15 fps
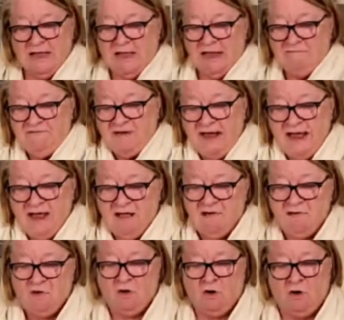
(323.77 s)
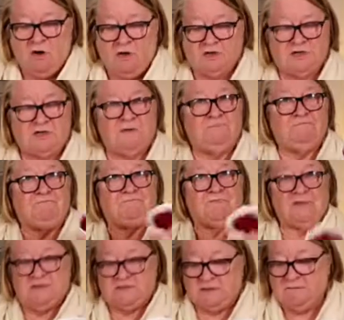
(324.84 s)
I've now got
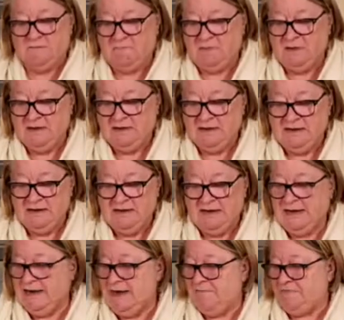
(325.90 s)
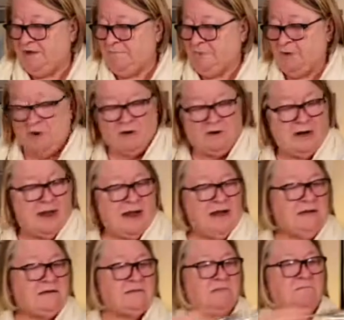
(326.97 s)
some lovely
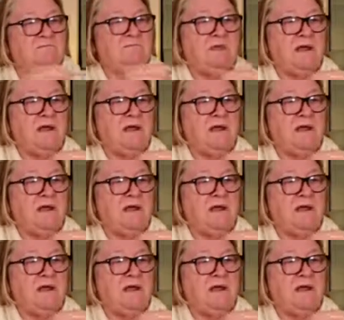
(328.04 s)
puree, some